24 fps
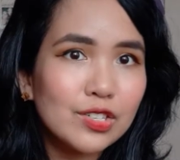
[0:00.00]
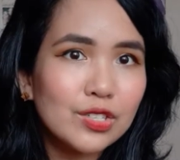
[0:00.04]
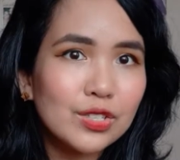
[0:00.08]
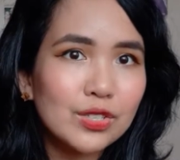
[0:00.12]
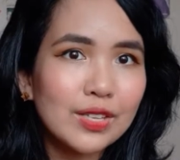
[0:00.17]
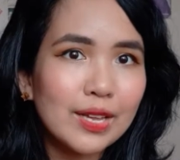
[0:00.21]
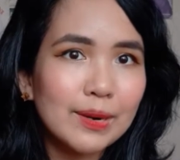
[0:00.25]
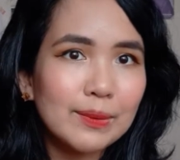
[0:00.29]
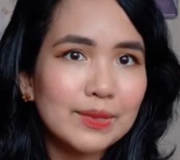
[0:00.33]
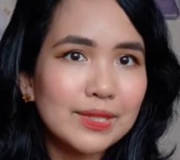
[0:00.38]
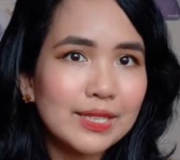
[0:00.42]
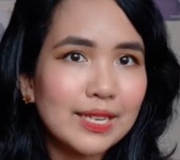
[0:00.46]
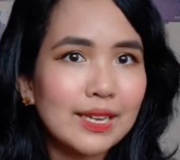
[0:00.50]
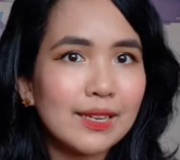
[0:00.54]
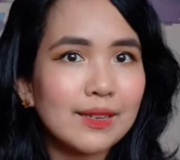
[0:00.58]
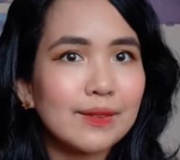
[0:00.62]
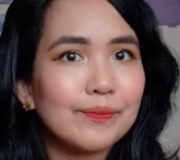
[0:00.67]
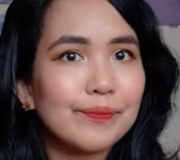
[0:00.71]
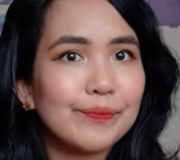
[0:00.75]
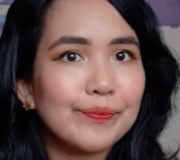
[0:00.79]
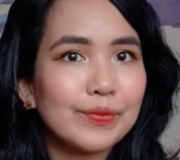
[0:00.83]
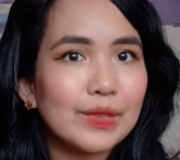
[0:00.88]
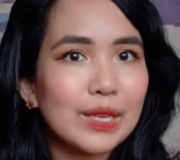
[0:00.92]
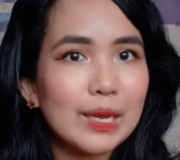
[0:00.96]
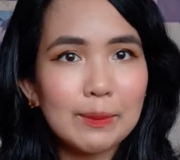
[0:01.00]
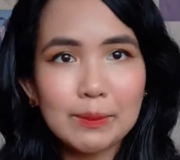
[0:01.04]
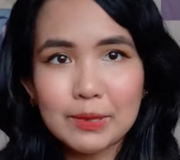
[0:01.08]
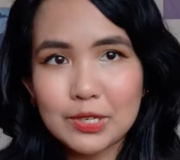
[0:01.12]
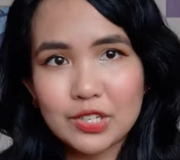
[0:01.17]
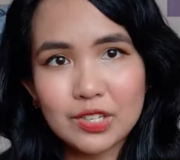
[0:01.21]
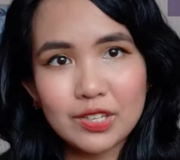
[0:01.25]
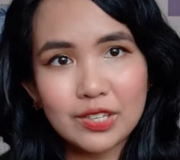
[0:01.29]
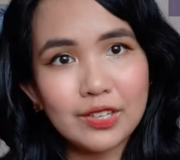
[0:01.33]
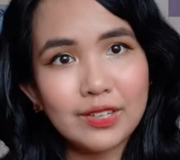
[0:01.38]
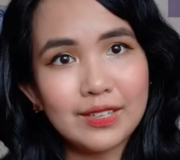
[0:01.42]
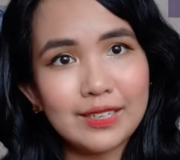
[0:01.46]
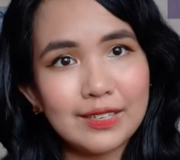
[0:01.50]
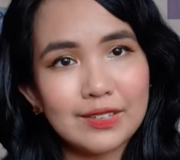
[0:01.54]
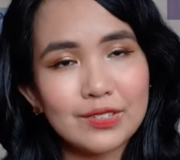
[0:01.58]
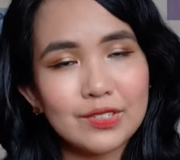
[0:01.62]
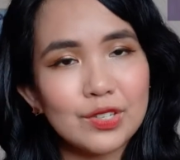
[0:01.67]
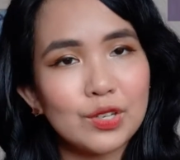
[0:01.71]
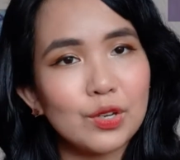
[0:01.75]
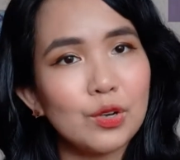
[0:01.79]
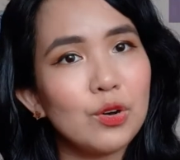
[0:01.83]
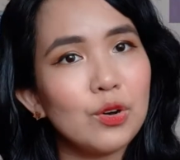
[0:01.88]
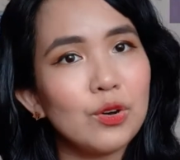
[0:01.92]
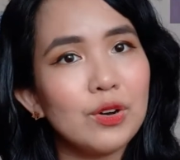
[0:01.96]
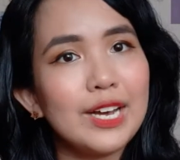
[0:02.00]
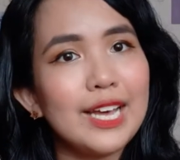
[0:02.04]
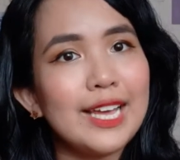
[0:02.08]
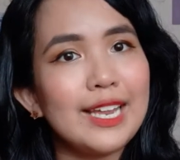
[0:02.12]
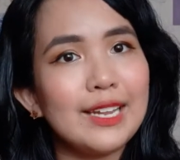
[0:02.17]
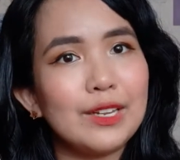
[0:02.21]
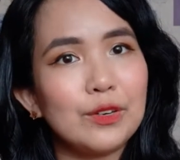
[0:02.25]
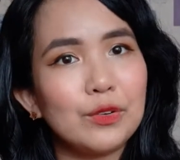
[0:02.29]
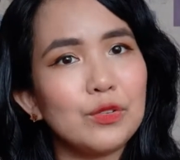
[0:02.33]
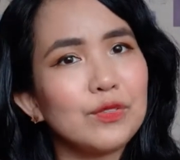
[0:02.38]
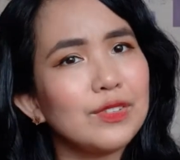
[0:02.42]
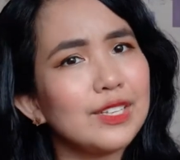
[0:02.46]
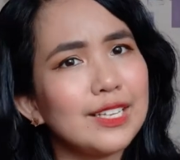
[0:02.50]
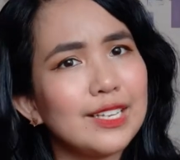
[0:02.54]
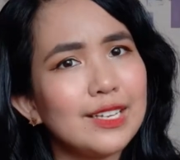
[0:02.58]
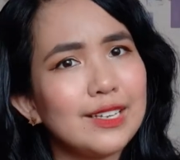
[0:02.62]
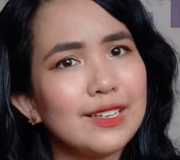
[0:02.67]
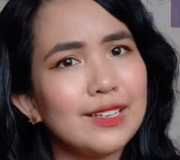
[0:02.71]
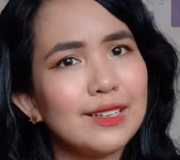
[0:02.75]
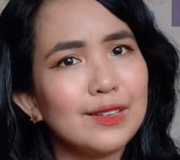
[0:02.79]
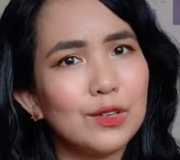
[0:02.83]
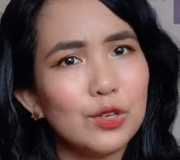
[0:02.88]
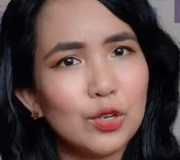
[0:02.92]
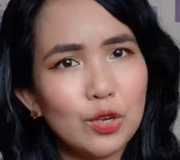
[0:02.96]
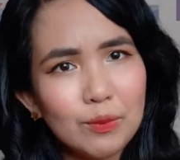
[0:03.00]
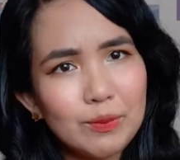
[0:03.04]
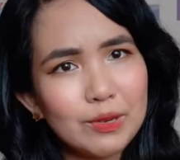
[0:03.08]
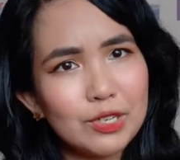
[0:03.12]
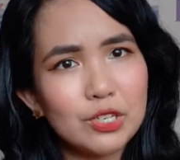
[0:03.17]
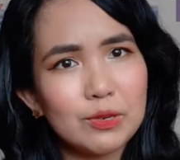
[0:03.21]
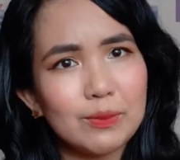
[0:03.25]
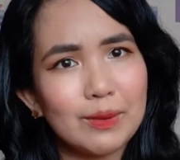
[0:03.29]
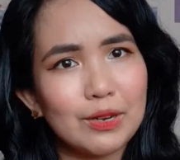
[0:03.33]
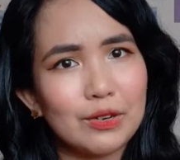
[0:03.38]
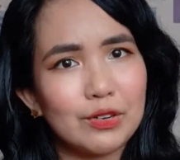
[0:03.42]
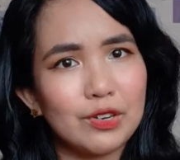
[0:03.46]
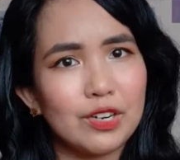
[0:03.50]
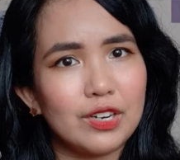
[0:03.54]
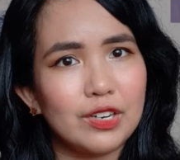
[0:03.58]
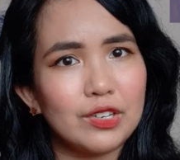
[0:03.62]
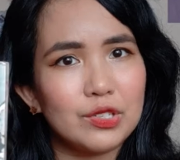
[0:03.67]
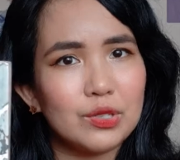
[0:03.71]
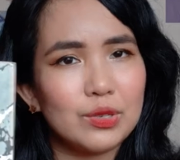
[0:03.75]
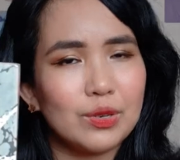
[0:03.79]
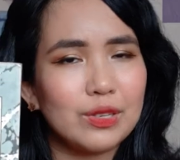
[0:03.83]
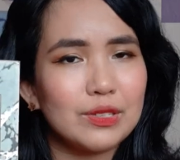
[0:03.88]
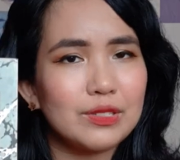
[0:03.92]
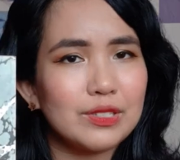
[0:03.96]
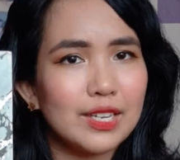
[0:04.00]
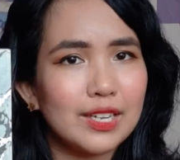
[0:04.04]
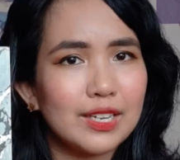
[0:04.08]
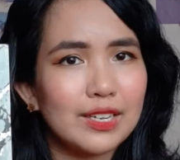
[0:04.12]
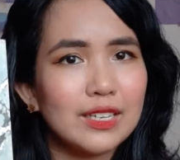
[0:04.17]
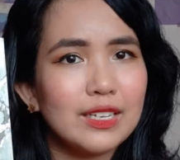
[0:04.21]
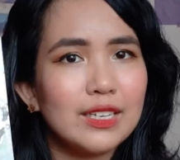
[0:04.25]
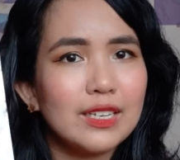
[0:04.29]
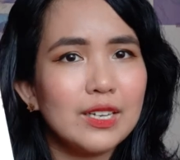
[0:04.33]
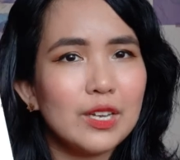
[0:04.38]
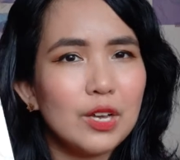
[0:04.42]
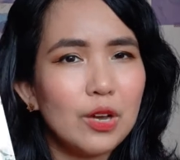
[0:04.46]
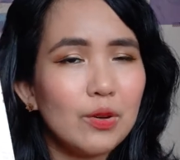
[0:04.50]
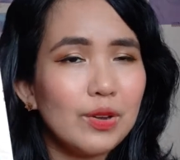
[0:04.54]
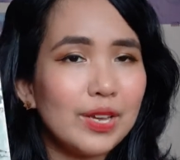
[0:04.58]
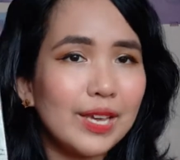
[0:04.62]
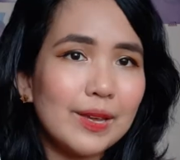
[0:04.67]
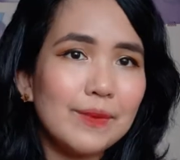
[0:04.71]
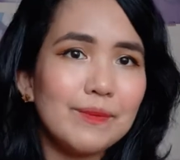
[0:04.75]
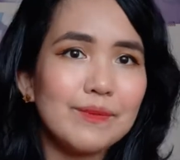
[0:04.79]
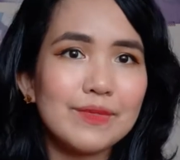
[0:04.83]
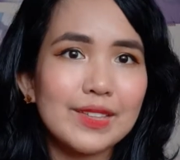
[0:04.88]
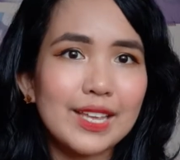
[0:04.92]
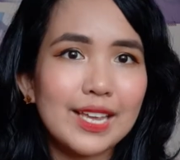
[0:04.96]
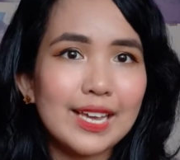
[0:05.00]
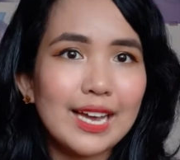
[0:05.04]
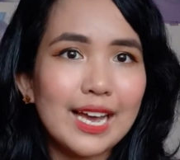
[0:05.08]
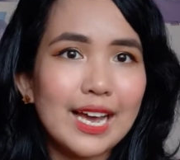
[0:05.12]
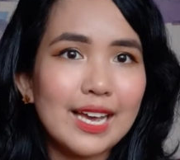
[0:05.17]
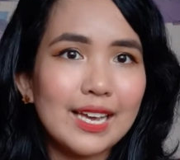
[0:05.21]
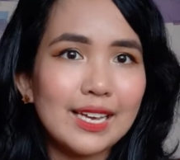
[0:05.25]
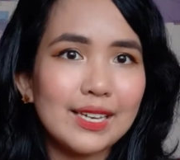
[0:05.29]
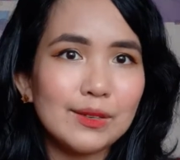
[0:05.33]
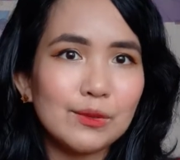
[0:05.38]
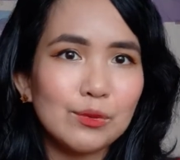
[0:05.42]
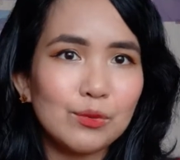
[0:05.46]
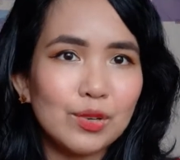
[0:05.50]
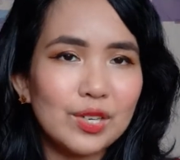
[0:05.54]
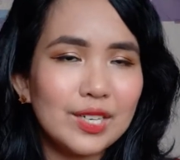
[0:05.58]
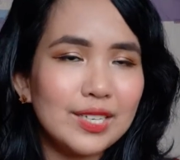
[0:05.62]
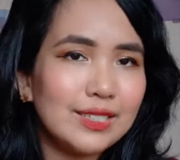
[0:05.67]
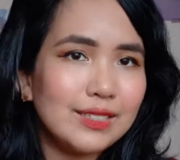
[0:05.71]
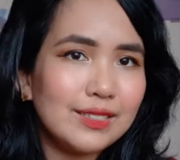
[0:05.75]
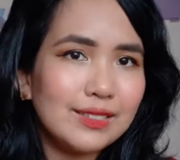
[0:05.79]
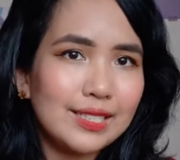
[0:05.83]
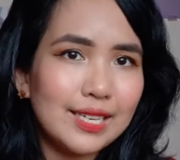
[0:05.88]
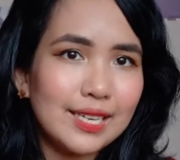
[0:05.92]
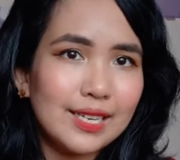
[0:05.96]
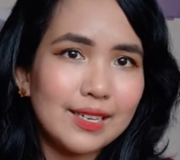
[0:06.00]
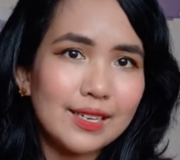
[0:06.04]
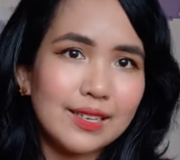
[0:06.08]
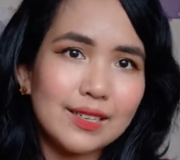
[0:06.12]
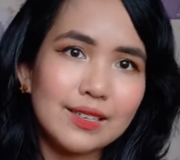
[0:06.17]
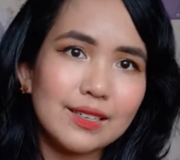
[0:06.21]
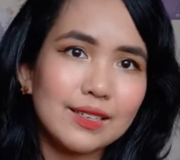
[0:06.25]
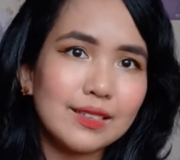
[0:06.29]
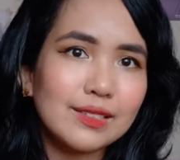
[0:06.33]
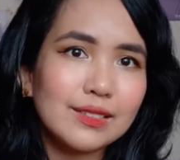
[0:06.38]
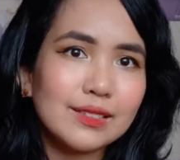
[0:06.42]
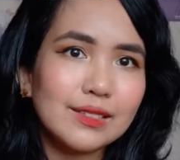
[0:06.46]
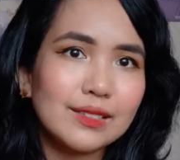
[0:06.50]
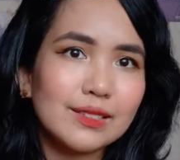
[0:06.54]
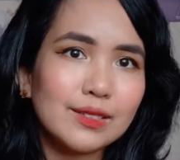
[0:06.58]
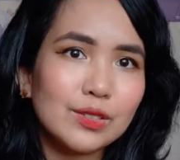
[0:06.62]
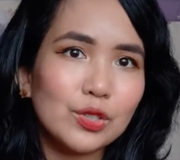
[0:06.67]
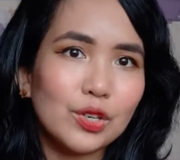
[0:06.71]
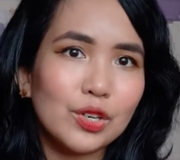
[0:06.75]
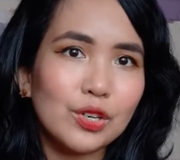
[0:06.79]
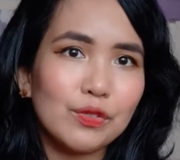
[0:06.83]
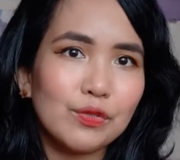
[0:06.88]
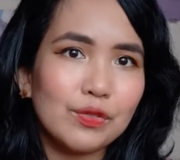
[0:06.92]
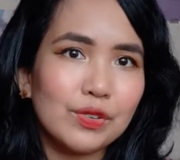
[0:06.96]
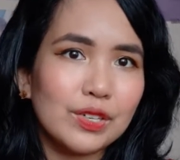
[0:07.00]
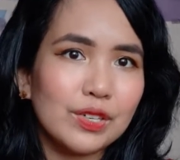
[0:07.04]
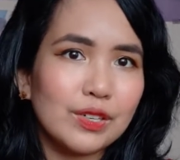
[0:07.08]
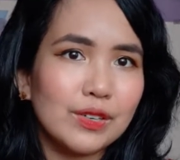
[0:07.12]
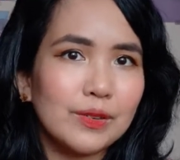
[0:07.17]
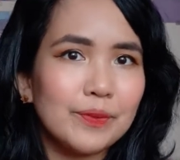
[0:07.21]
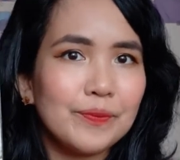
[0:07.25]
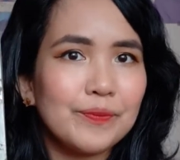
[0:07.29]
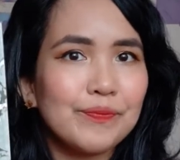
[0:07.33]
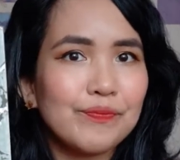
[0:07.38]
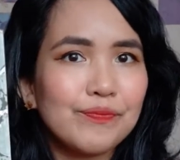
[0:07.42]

So that was like a bajillion years ago, and I don't really know much about her. So I was like, okay, like I'd want to take sort of a